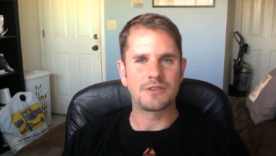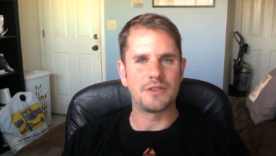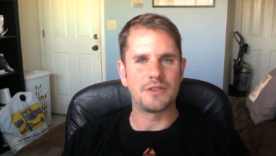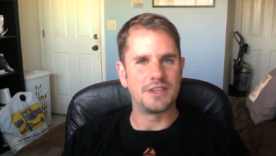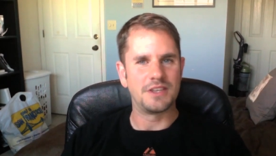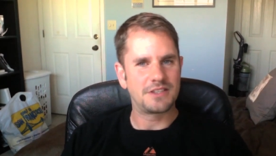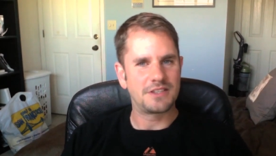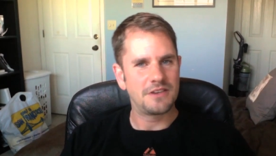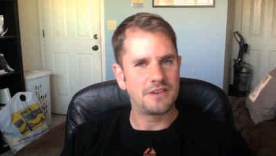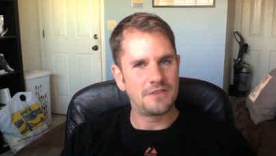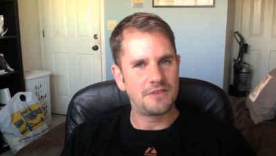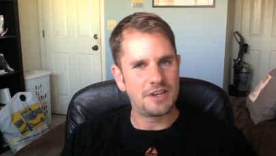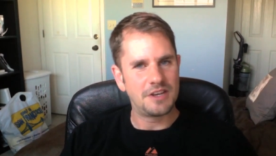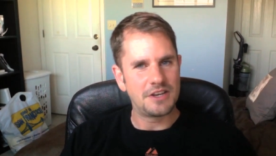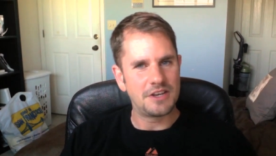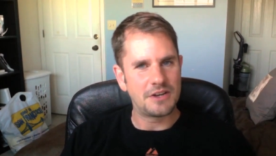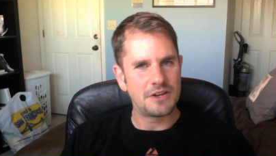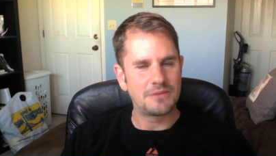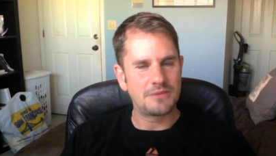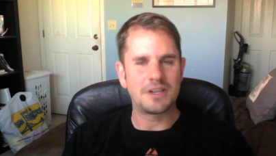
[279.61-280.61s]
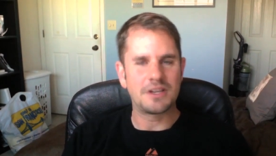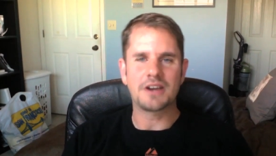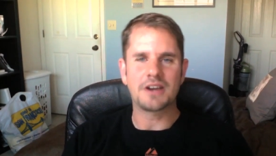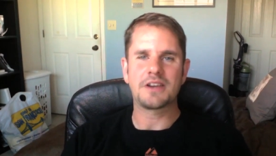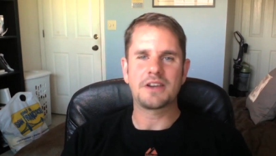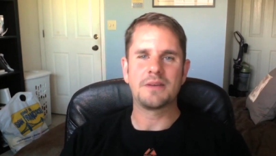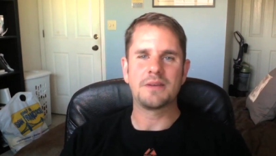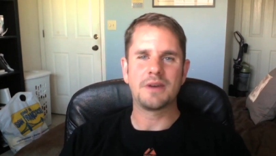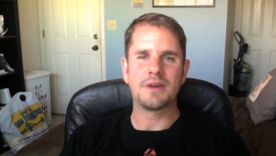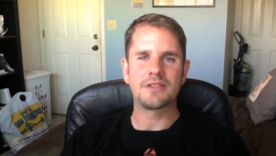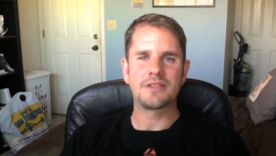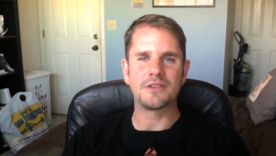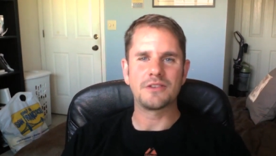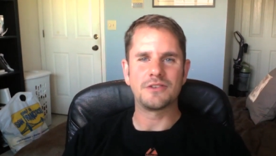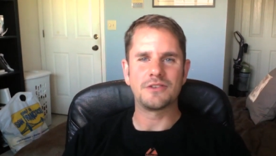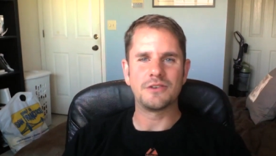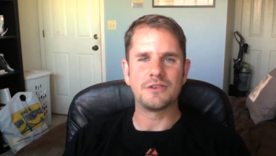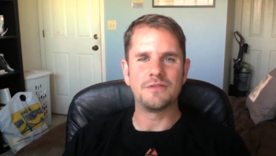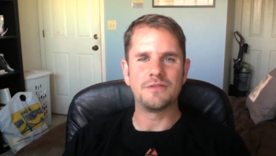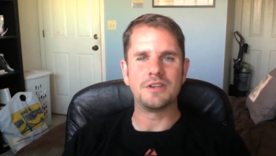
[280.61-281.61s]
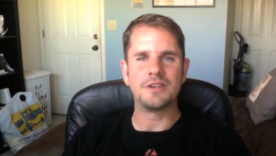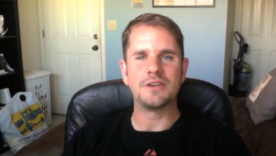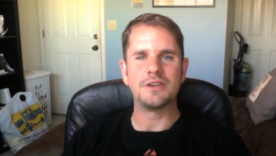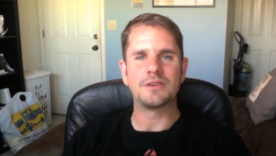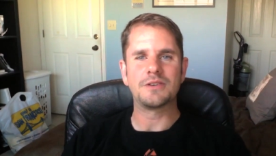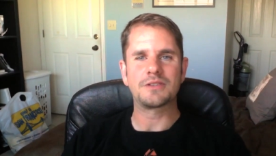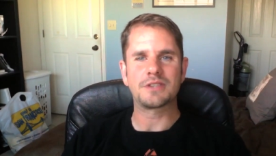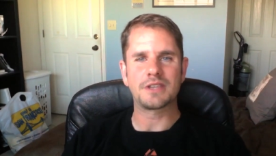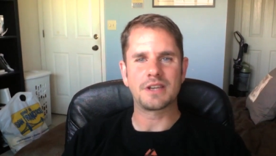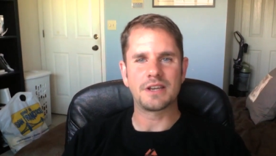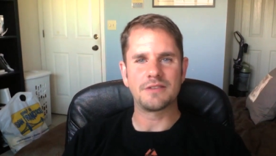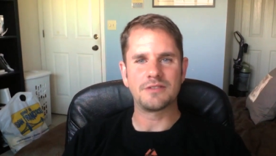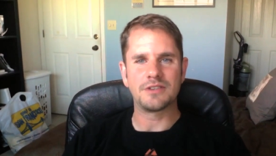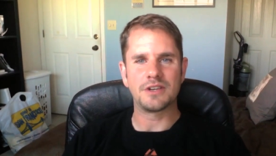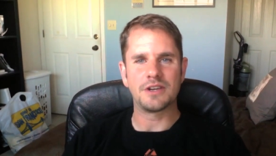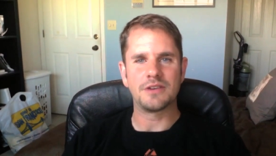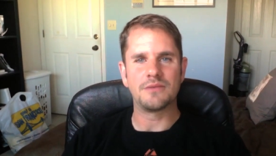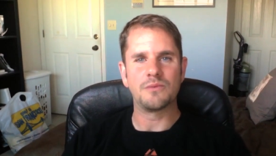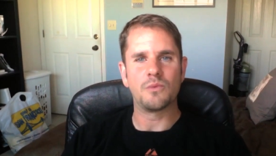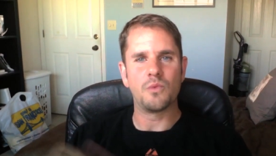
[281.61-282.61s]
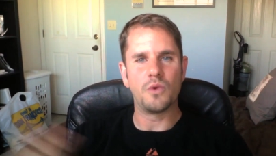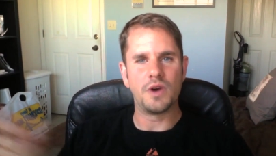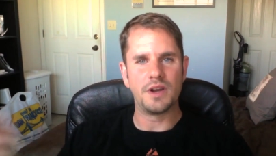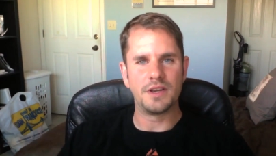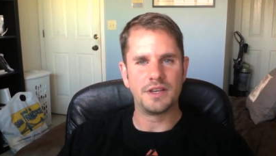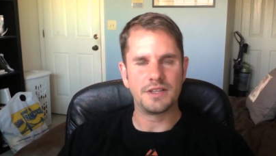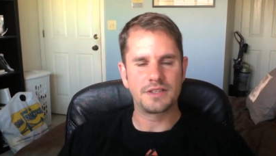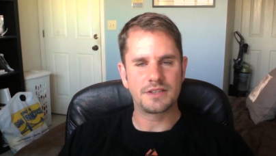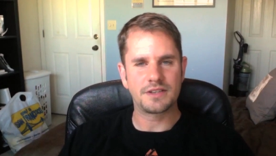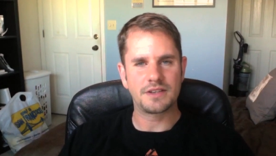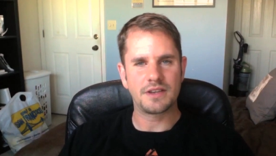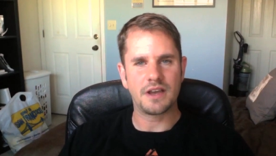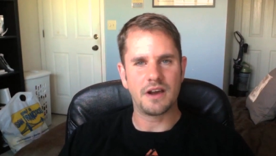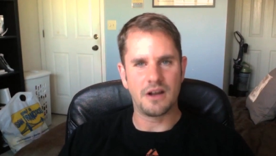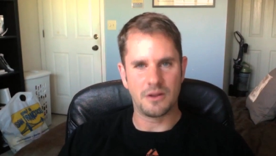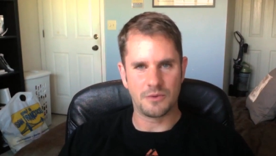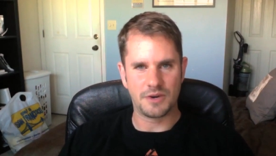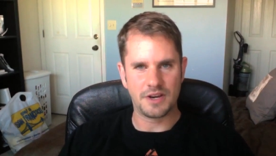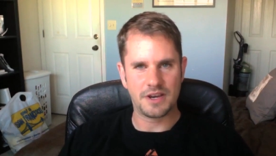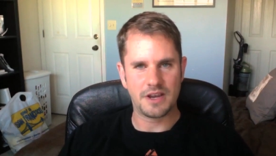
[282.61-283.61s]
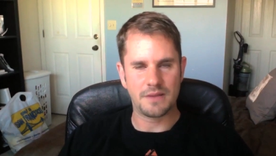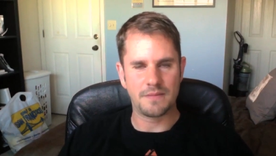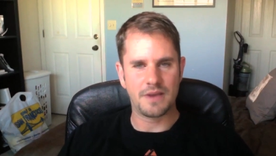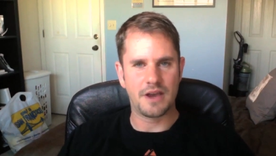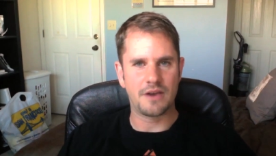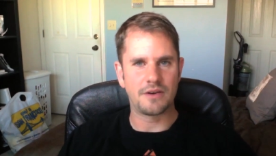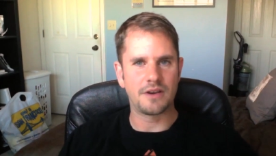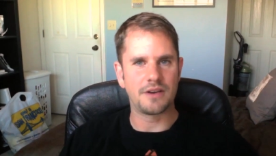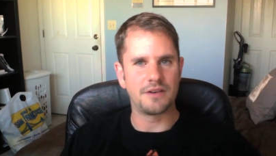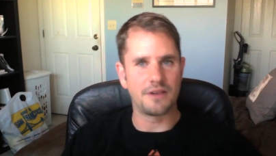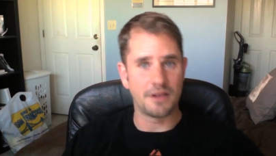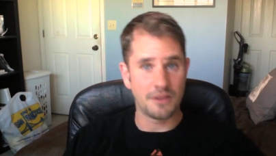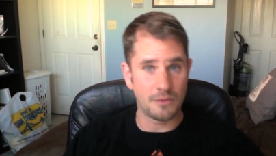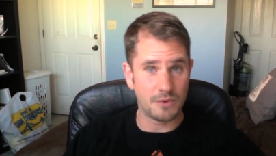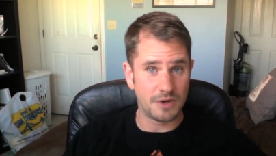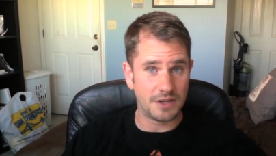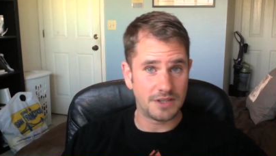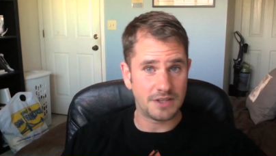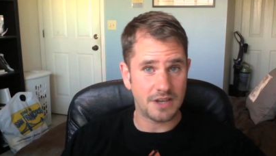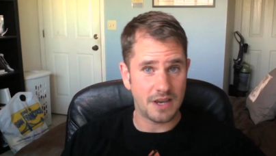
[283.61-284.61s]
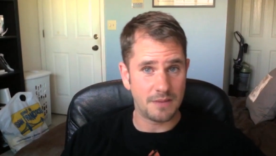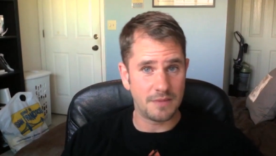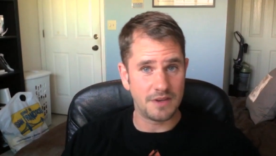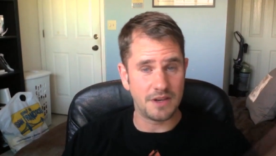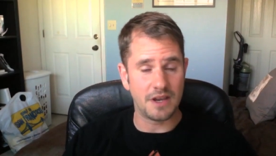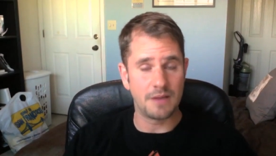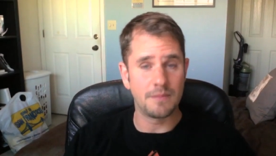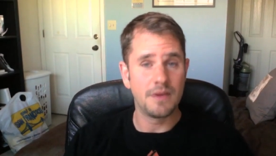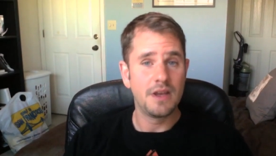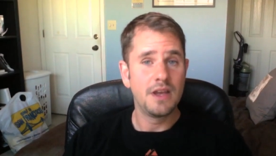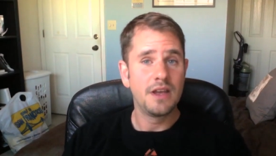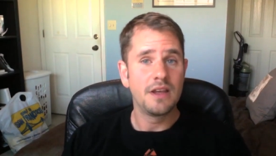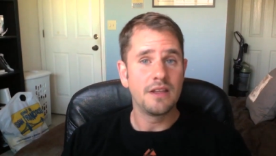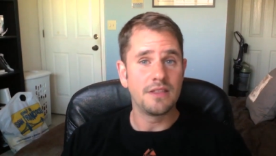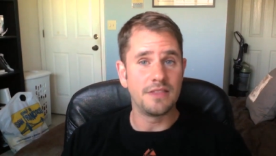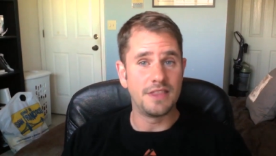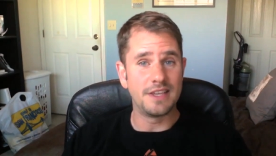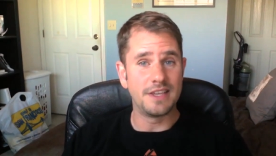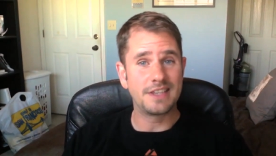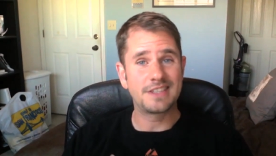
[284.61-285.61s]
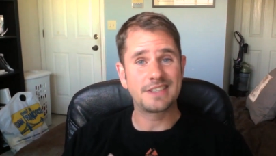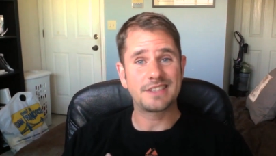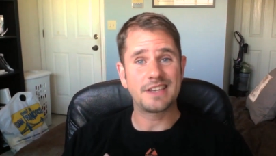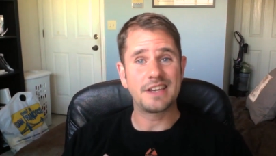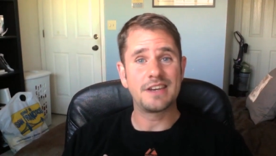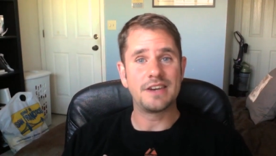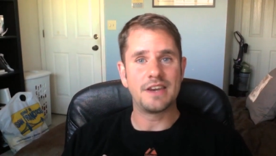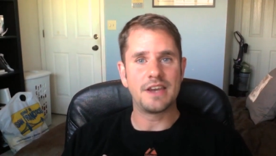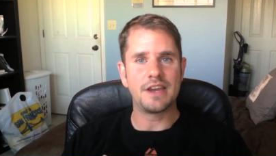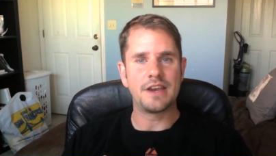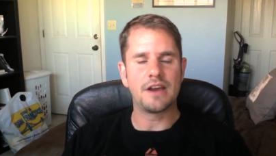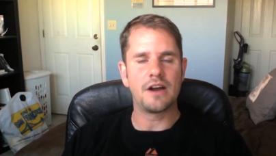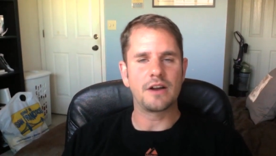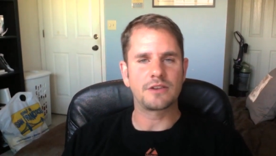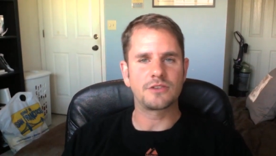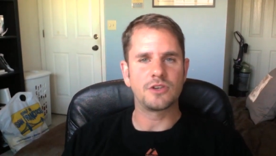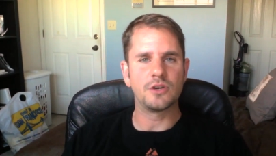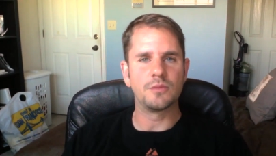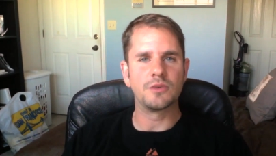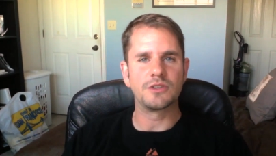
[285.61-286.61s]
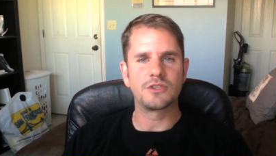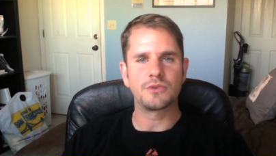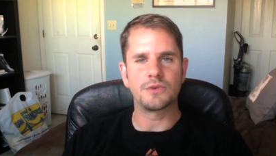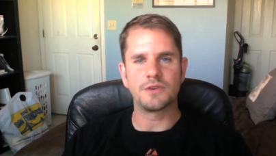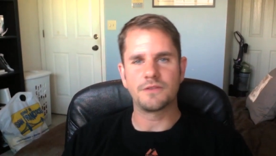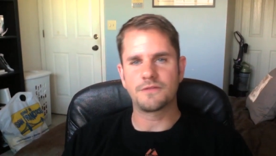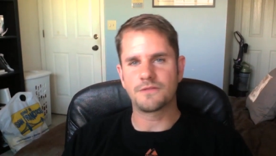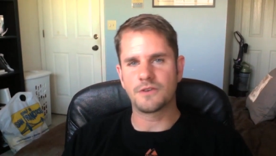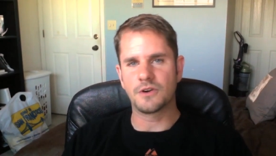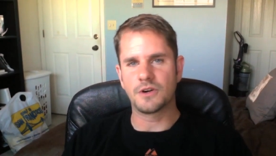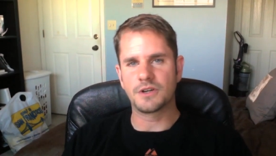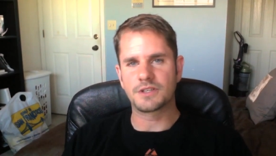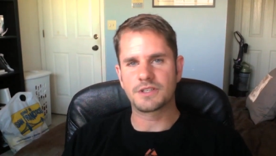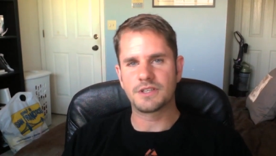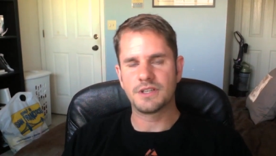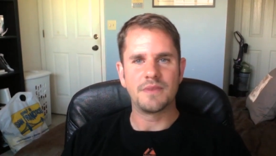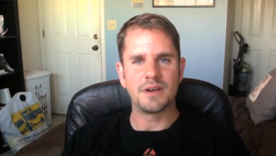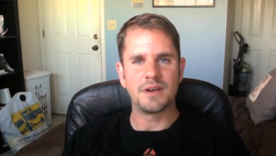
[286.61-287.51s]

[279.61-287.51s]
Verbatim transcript: So this is a video talking about the two videos that I've done. One is already come out, another one is coming up this Sunday, October 21st.